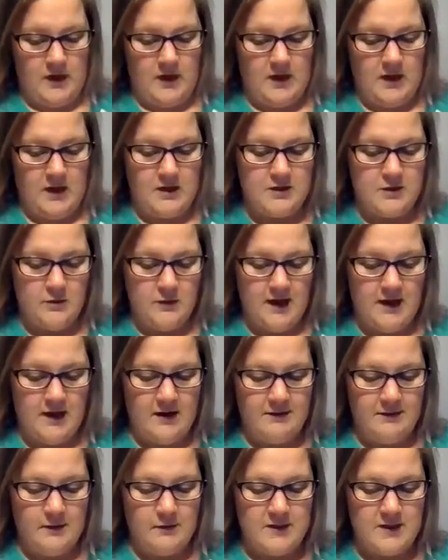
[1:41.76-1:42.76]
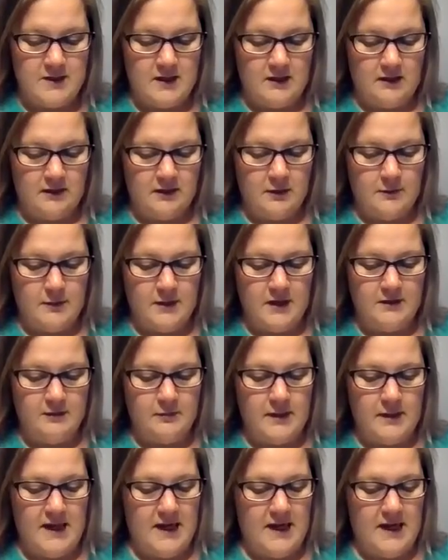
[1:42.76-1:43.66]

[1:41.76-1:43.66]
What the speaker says: Okay, and it's okay if you see a little bit of